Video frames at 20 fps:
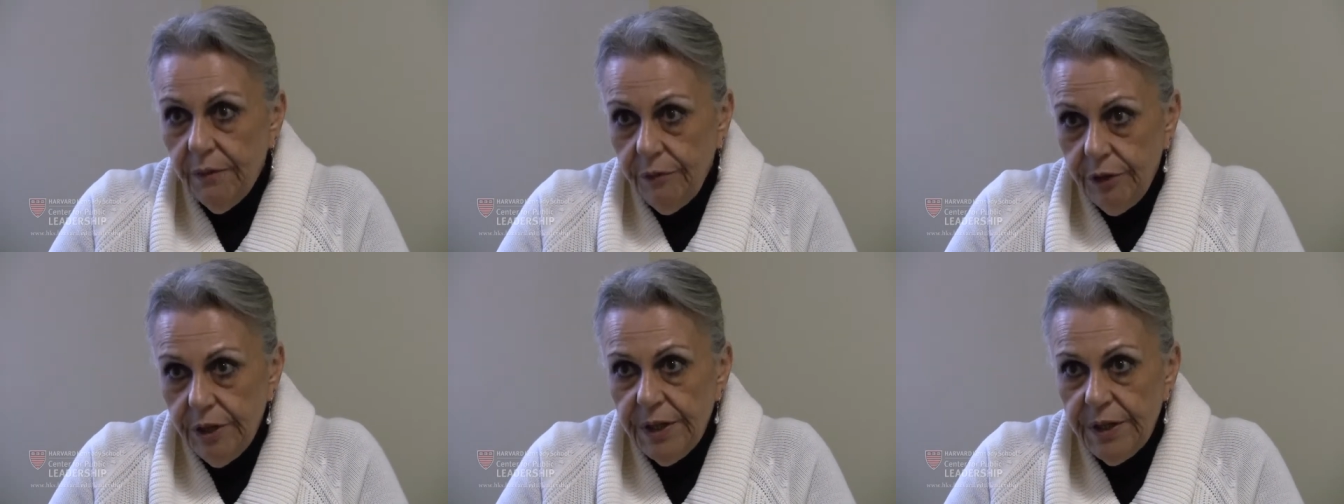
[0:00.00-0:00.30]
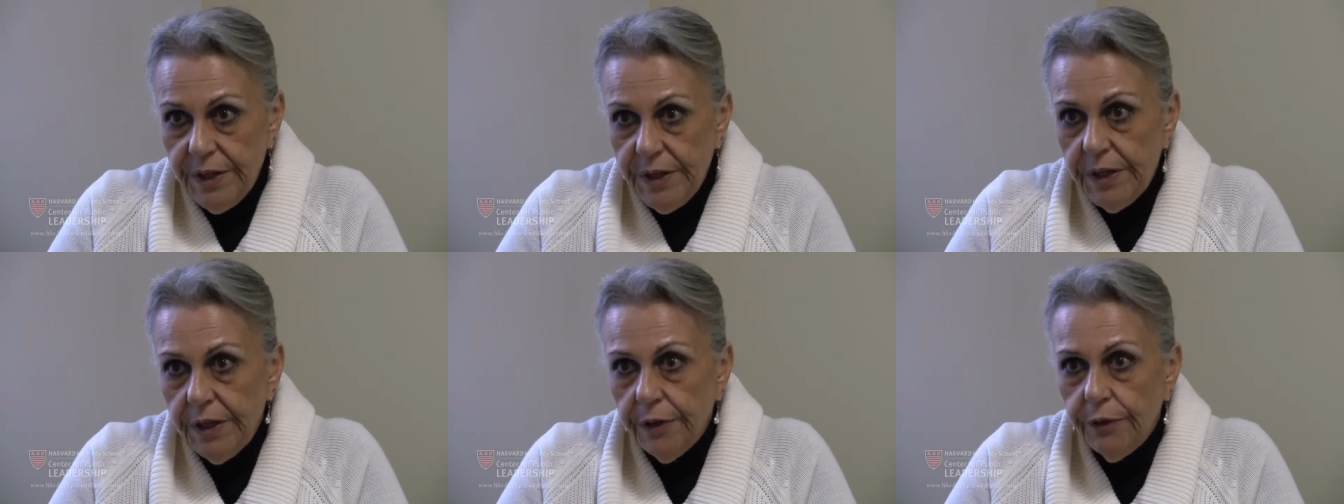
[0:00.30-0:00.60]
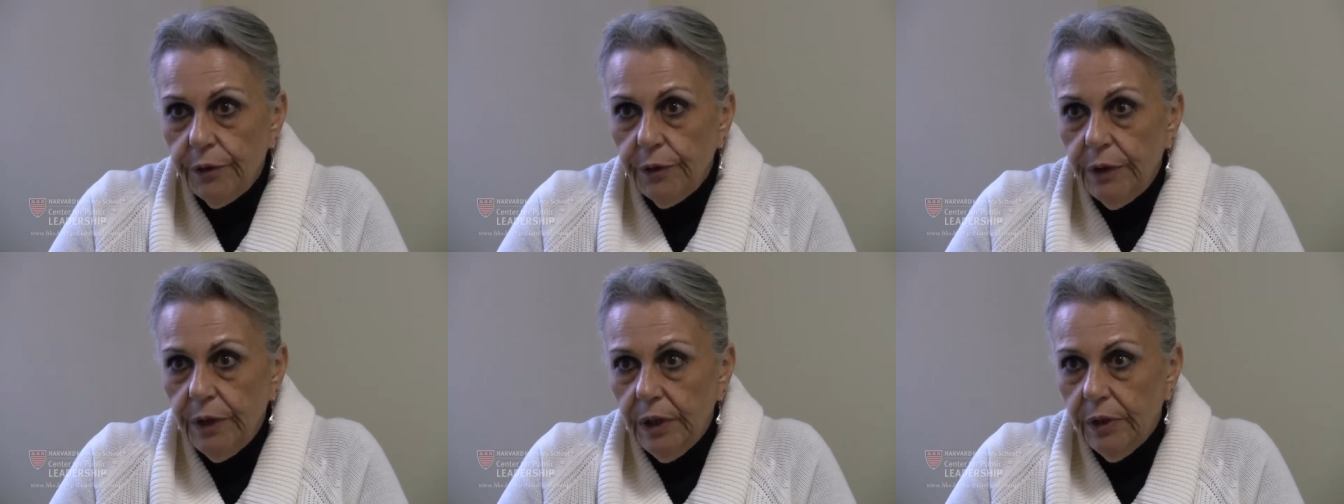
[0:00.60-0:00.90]
every
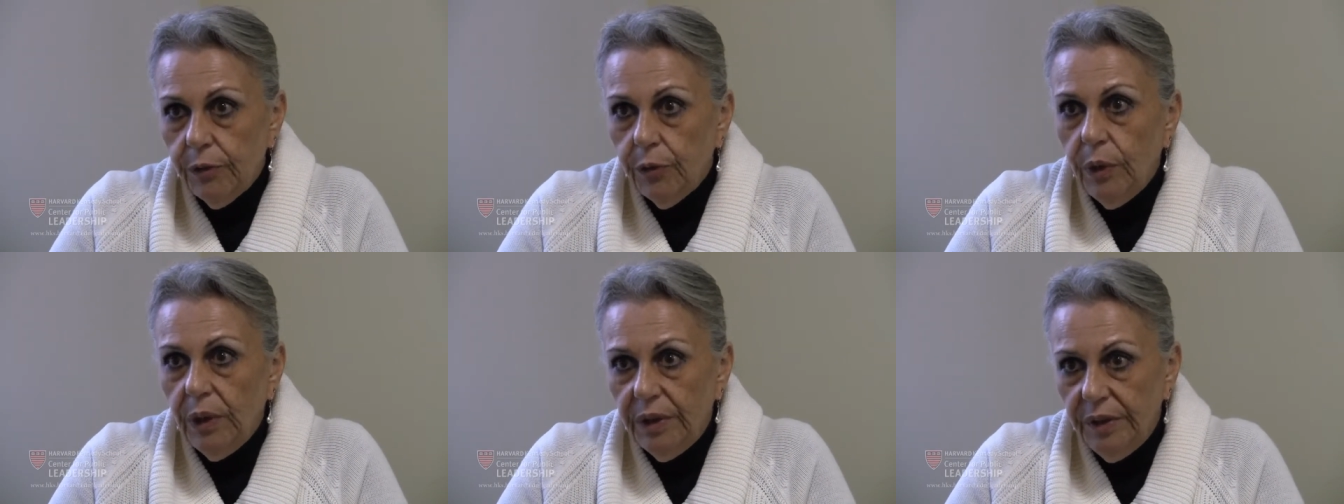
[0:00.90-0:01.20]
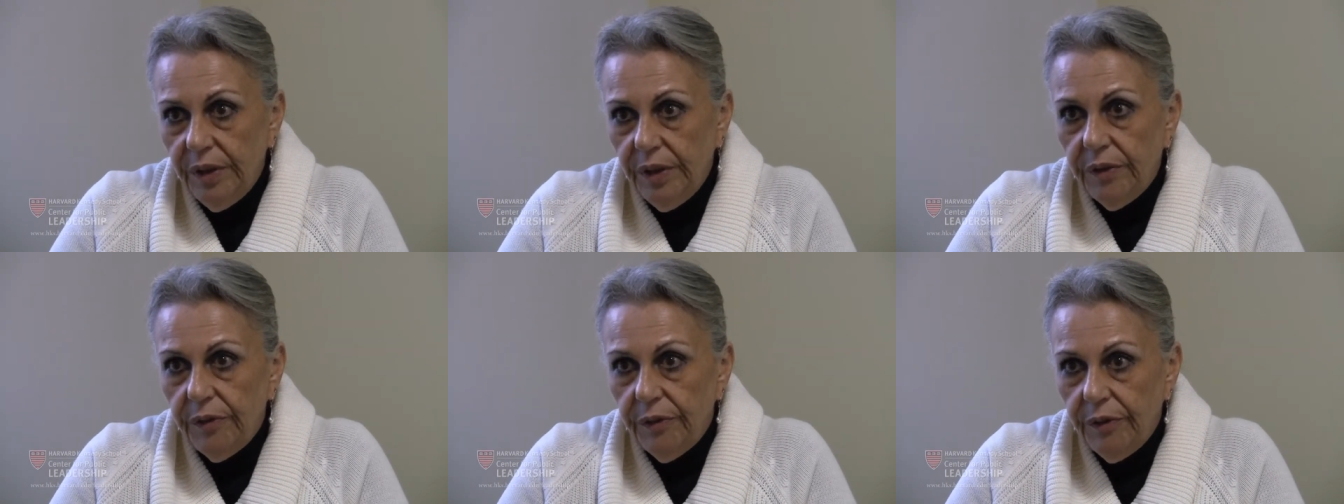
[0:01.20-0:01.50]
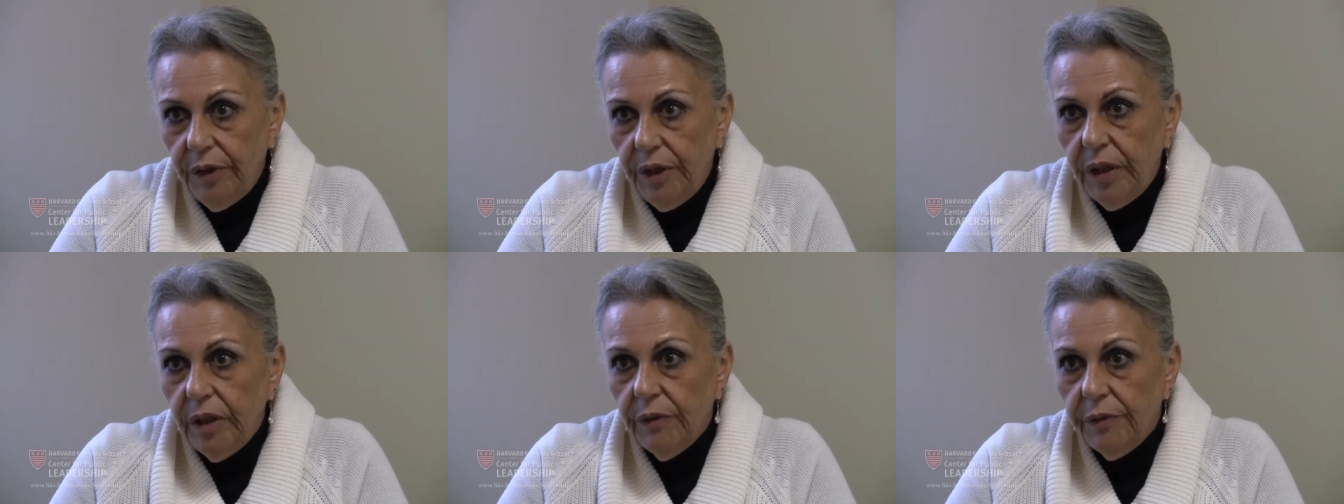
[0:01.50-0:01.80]
year on the
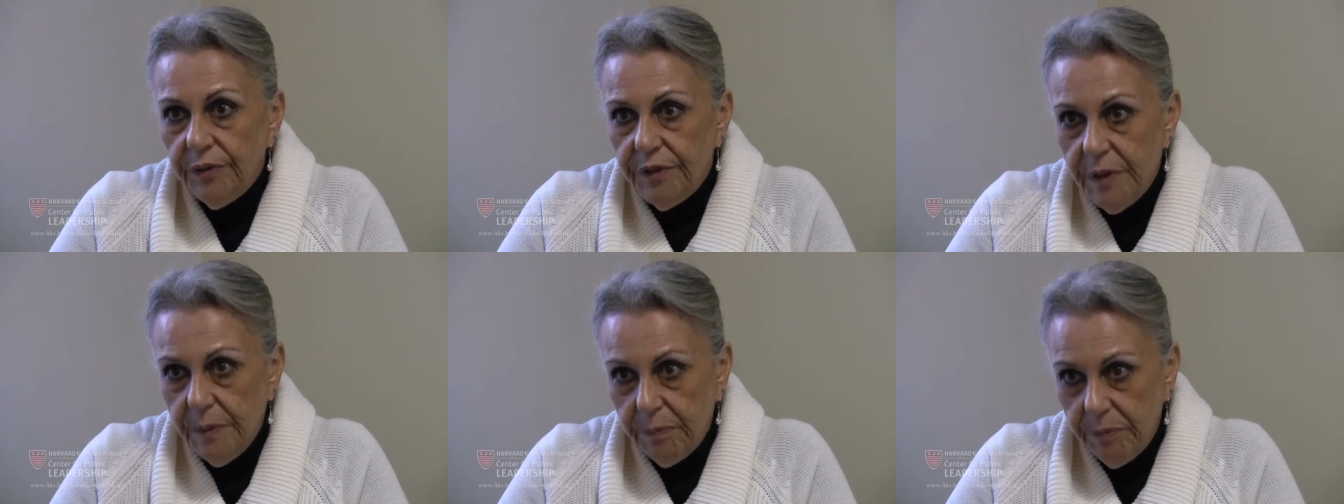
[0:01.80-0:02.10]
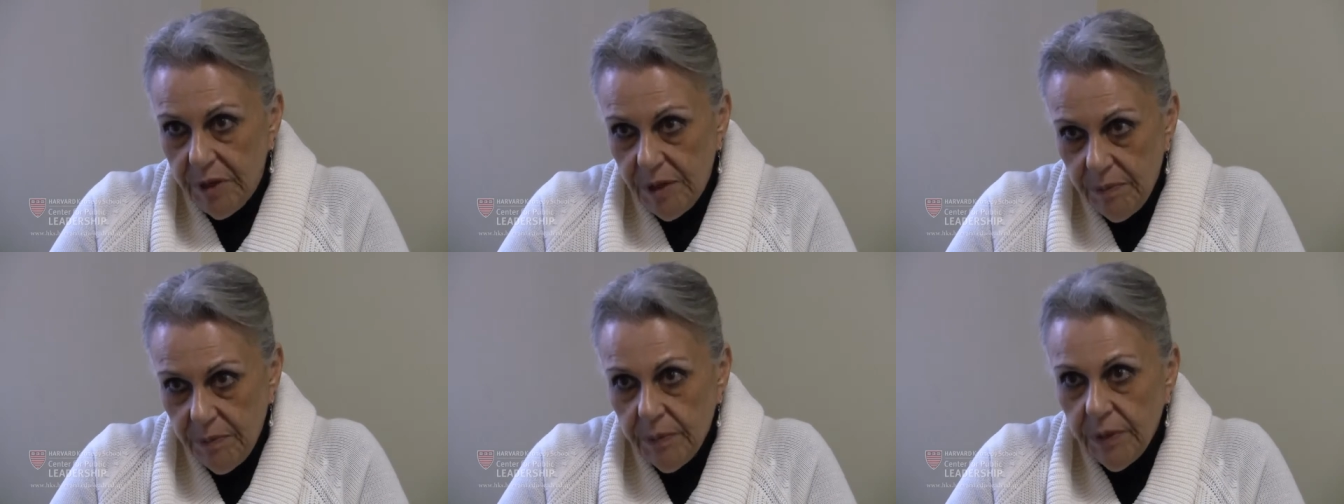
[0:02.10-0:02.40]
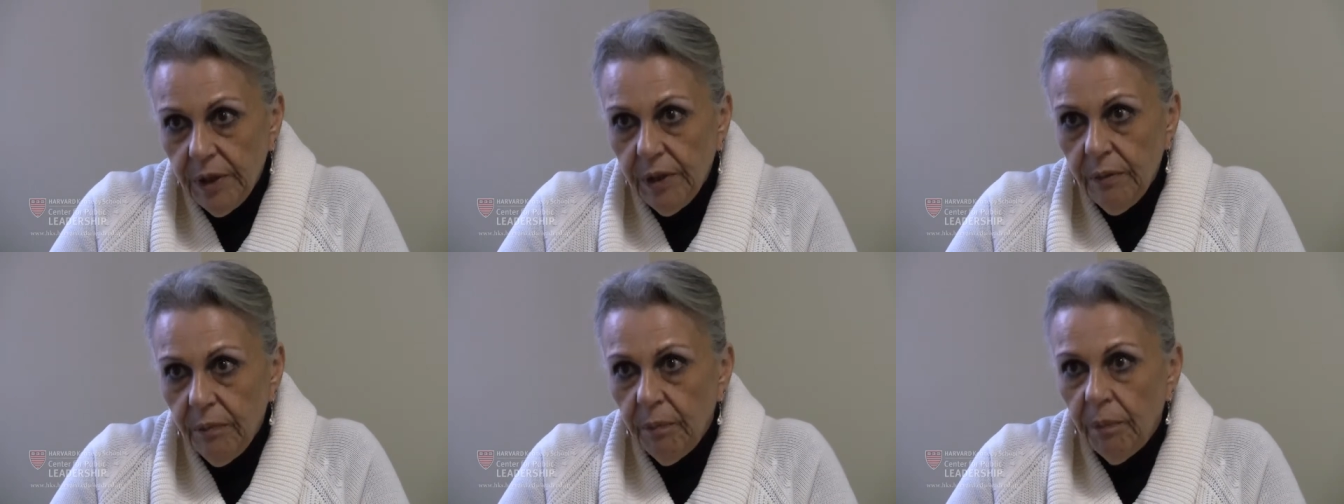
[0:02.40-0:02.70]
twenty-third of
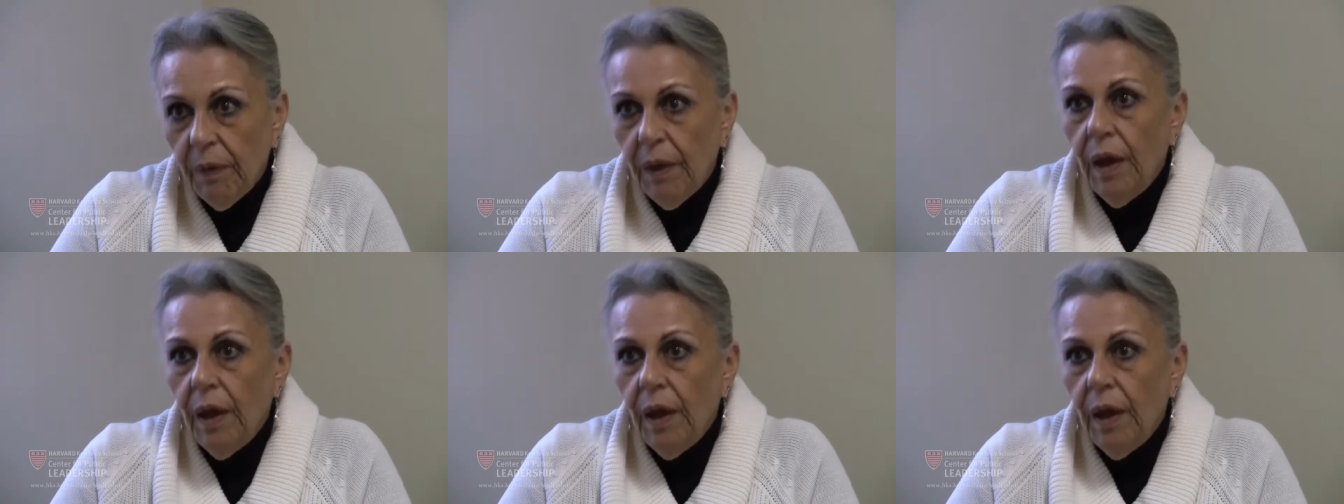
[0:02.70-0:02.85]
September